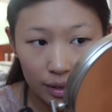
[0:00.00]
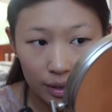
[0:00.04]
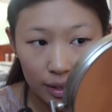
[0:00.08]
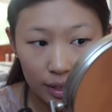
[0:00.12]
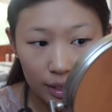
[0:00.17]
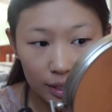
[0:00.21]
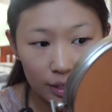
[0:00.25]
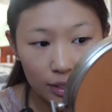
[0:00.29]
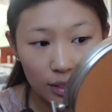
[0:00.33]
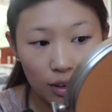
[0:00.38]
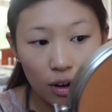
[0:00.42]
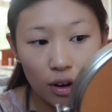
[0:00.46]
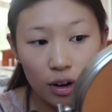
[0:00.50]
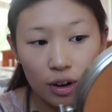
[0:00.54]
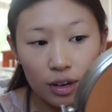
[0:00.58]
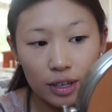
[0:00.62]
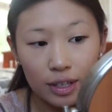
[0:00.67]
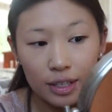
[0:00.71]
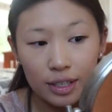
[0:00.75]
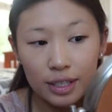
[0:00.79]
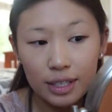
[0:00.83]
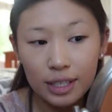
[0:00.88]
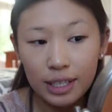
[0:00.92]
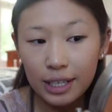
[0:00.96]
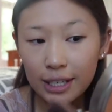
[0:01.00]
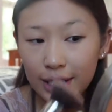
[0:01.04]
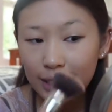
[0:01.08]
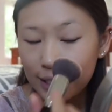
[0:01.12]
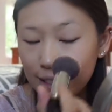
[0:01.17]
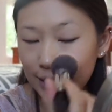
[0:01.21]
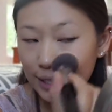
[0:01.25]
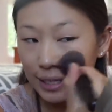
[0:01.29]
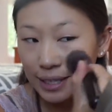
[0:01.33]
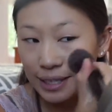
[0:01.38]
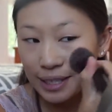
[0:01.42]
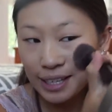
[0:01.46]
This honestly
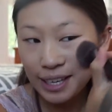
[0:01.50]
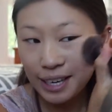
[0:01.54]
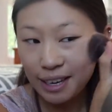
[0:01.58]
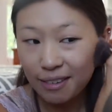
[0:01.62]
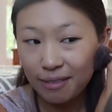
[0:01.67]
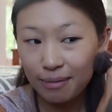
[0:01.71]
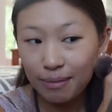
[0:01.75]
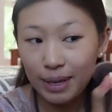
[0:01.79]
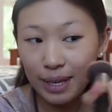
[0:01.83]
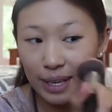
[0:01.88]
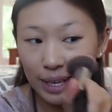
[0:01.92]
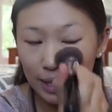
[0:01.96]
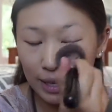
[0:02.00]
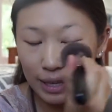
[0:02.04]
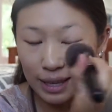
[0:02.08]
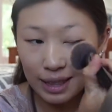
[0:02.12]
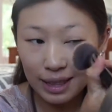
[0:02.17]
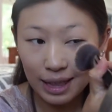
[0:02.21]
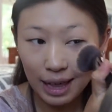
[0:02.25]
doesn't give me